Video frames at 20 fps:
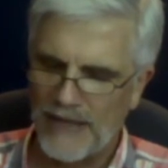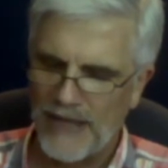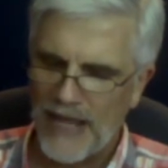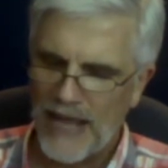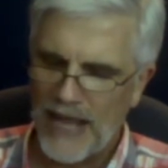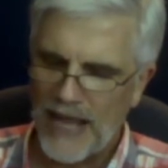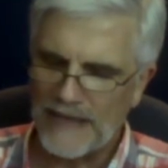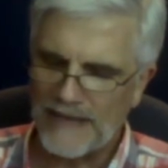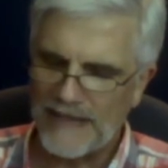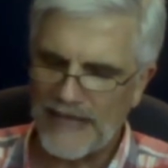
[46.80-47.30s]

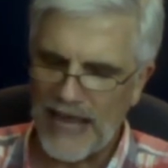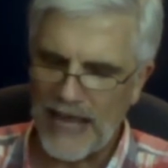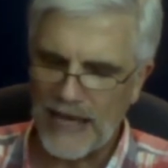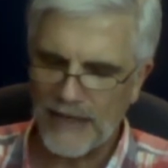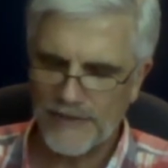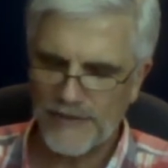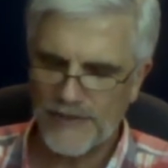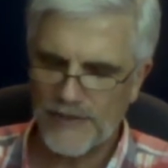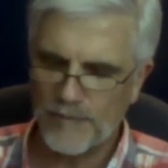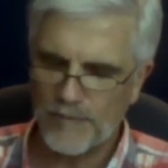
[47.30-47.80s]
And the
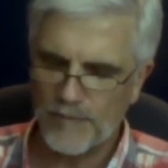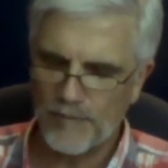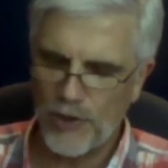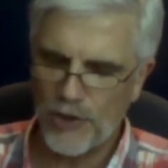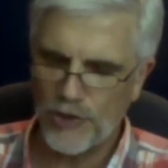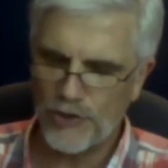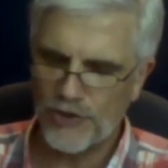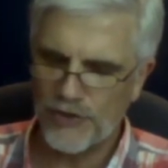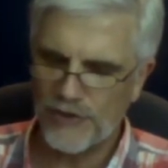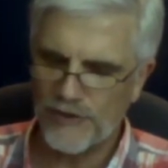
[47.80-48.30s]
acts and
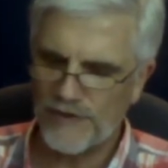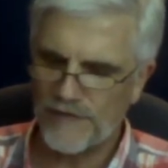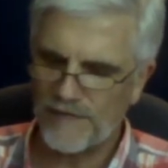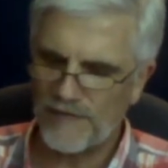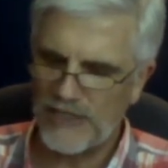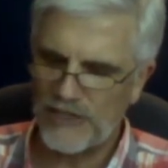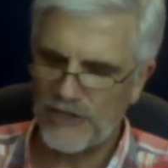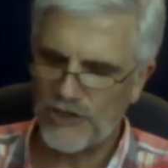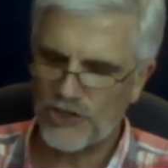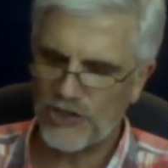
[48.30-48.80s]
motions of
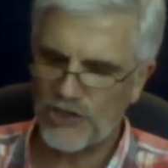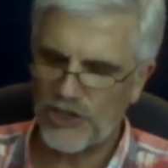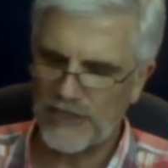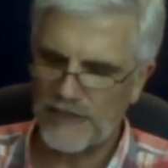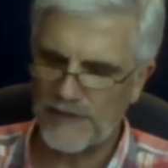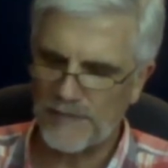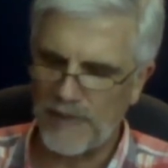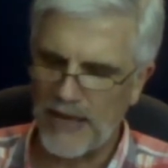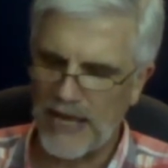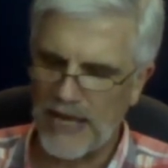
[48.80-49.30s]
each
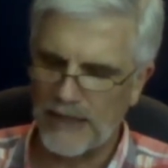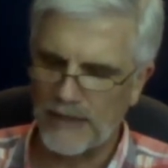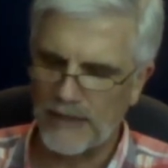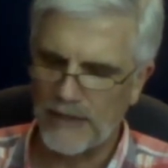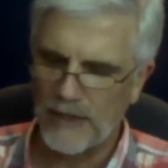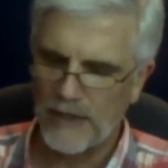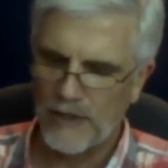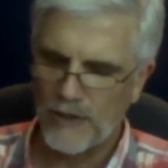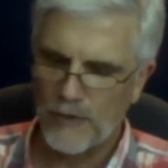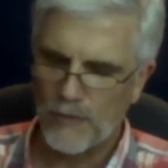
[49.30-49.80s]
chessman
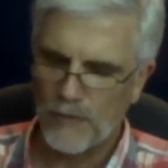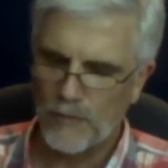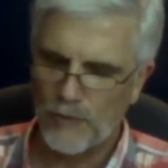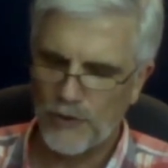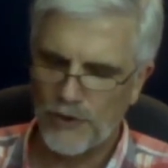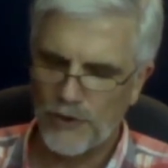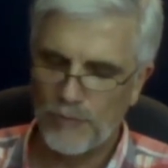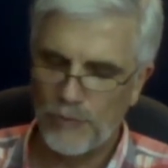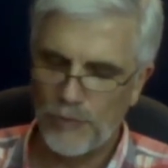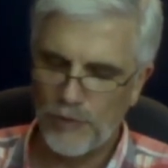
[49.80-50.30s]

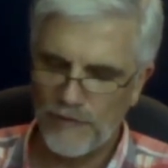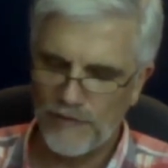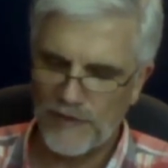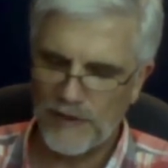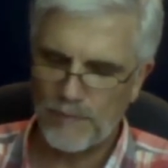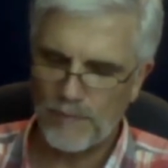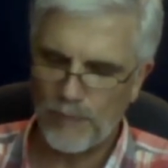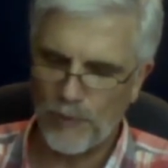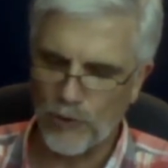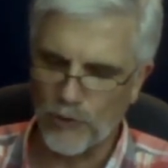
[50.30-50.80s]
were a
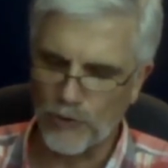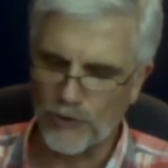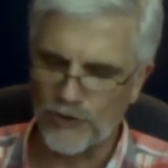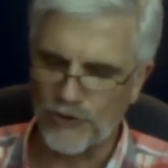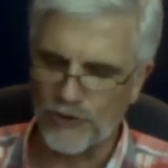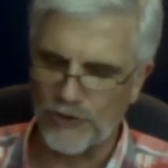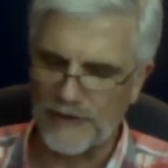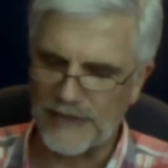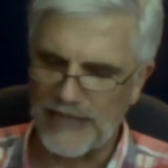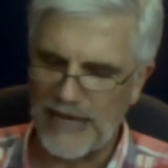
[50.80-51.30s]
moving
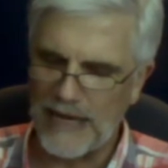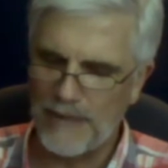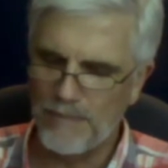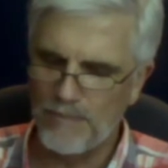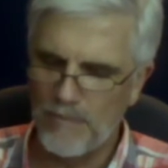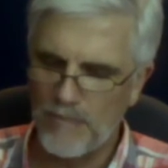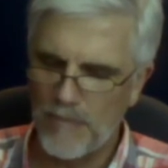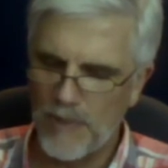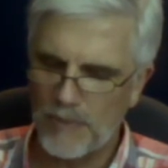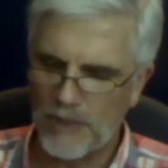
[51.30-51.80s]
portrait, a
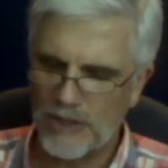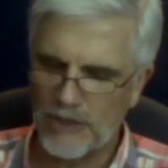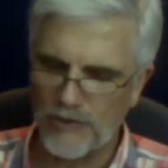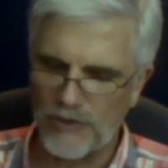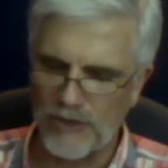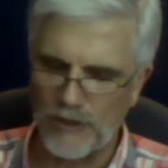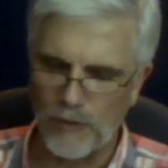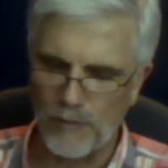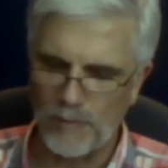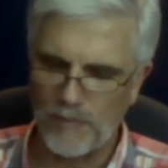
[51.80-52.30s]

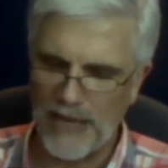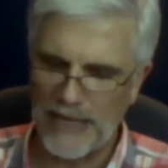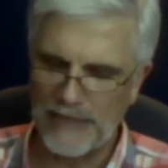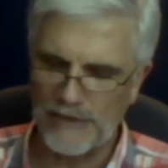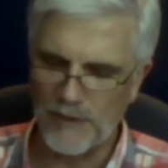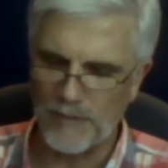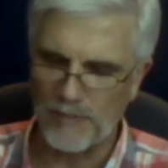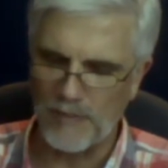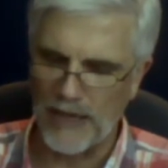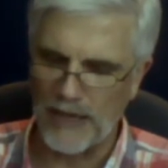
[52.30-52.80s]
mimicry or
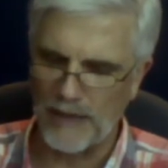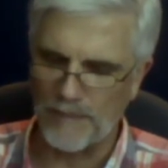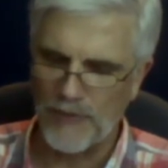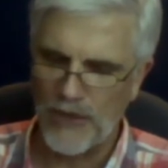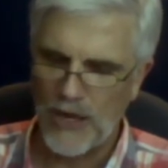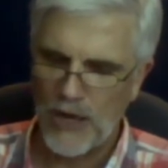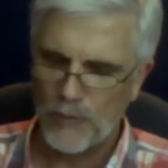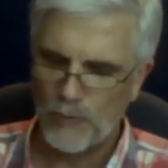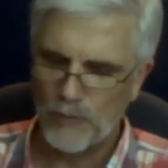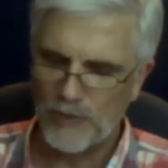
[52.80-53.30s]
pantomime,
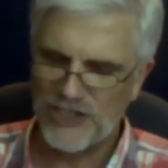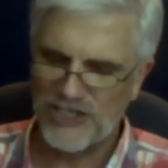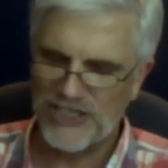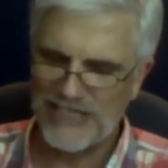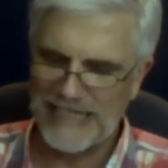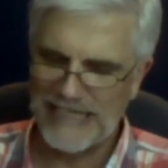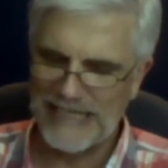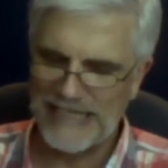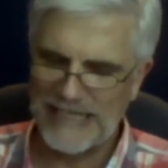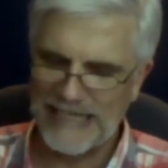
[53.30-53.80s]
which
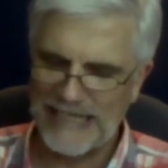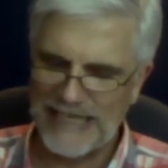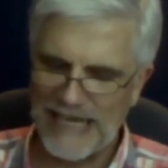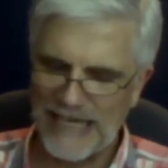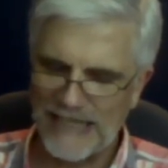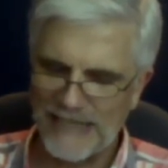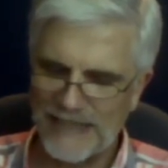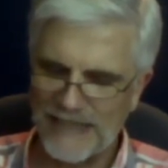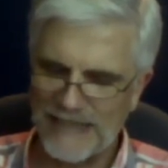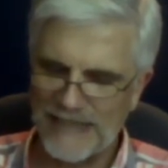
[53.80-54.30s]

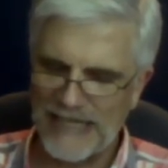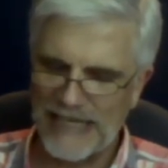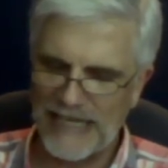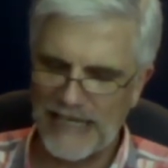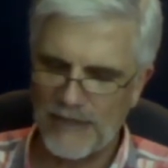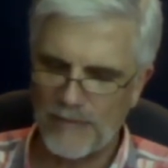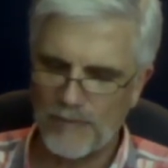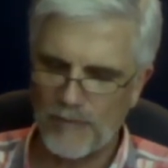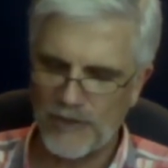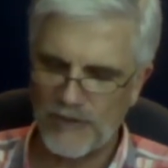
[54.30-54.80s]
delineated the
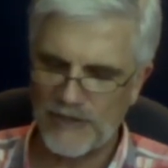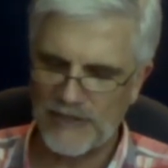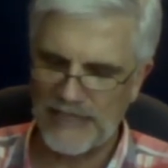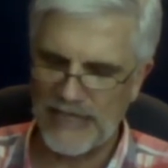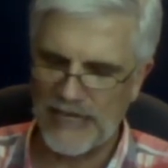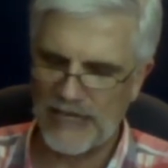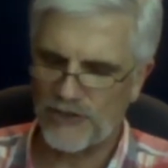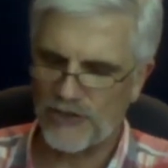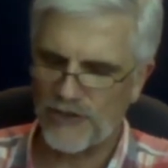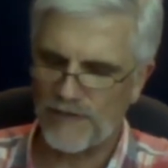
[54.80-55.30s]
inmost
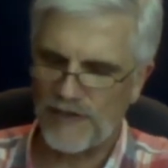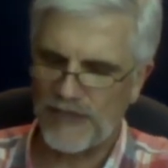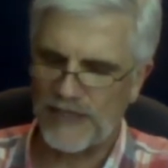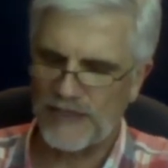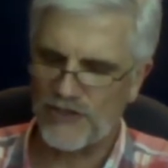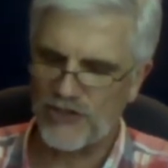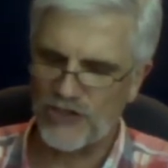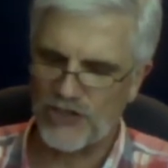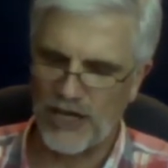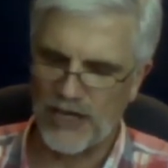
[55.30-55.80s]
nature of
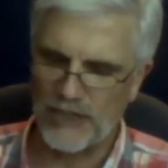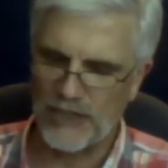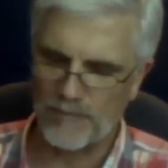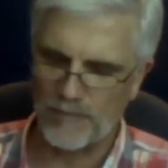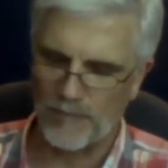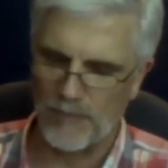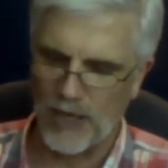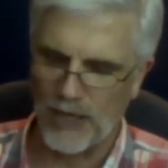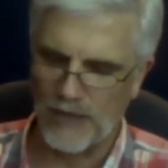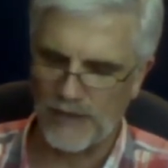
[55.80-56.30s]
his giant
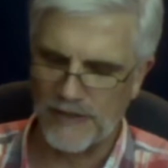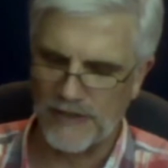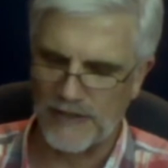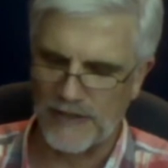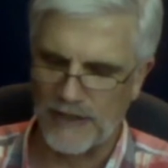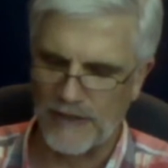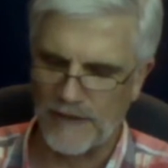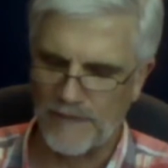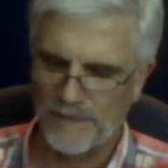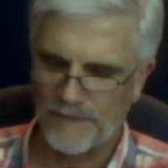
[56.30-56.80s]

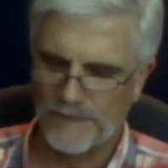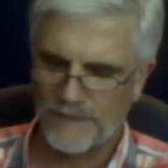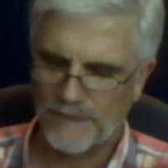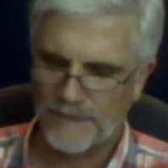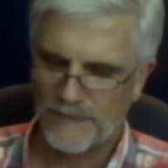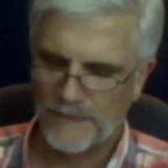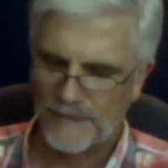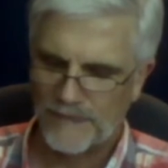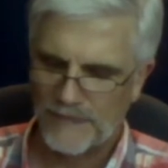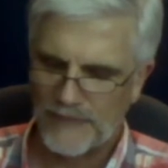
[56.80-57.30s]
master.
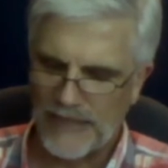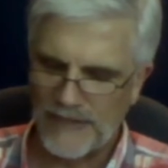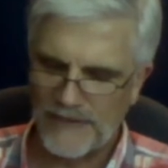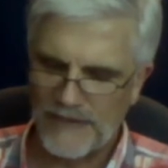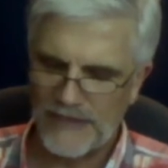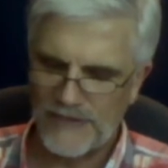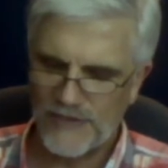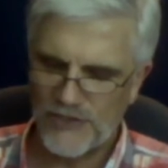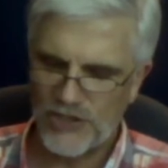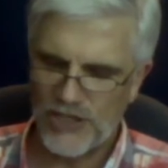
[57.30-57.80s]
And
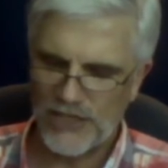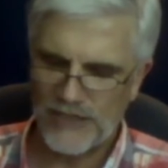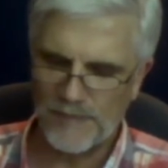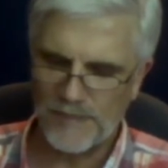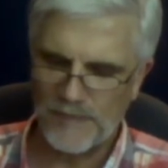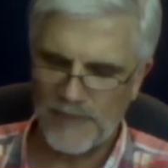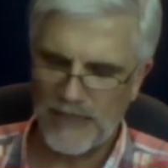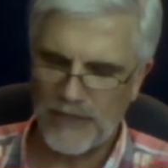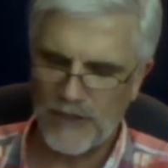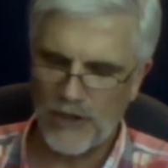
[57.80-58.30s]
these
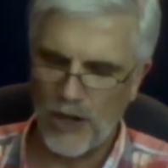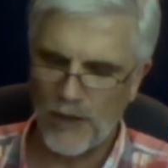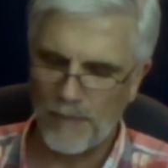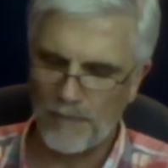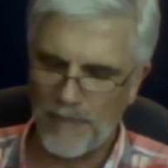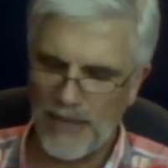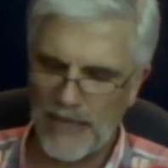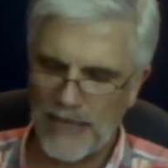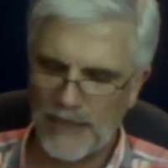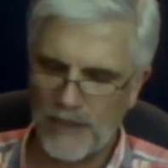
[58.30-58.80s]
chessmen are
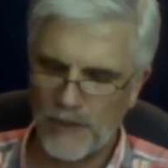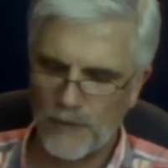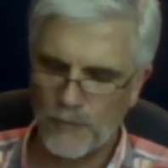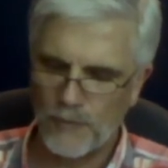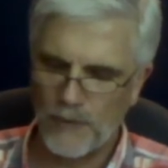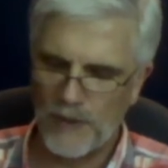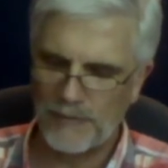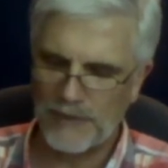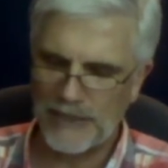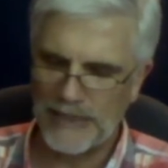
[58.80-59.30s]
men and
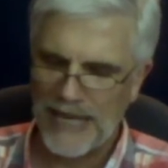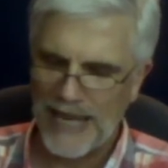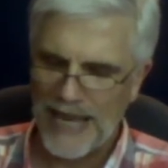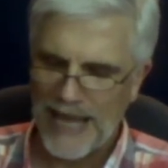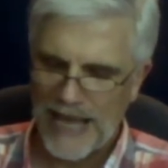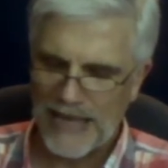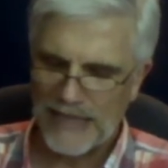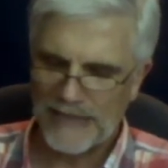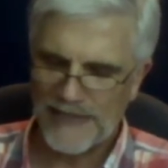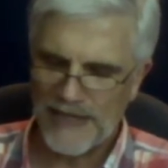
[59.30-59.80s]
women
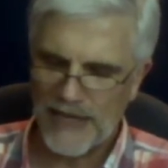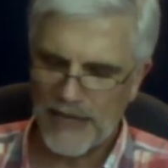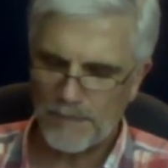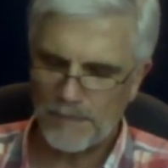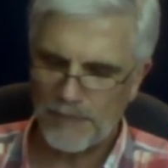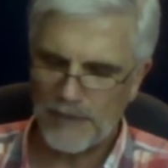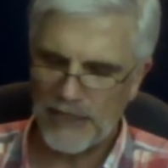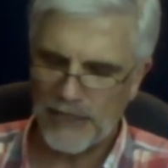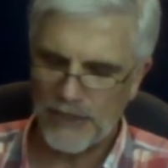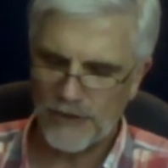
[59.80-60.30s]
as they
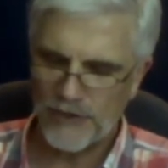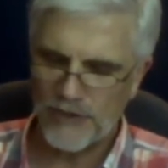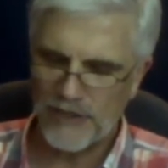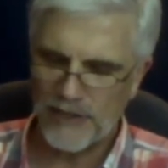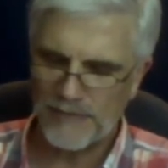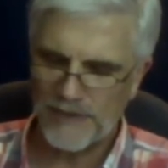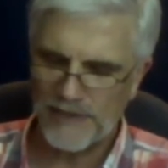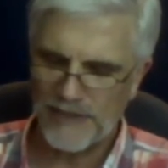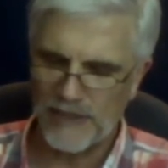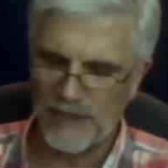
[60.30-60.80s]
appear to
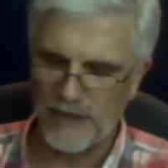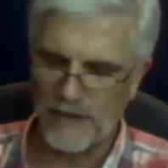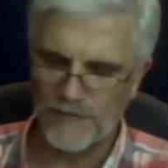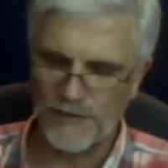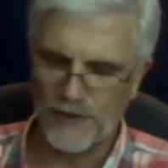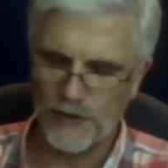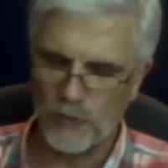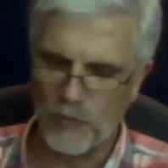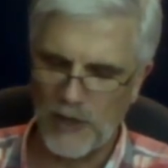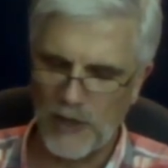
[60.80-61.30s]
themselves to one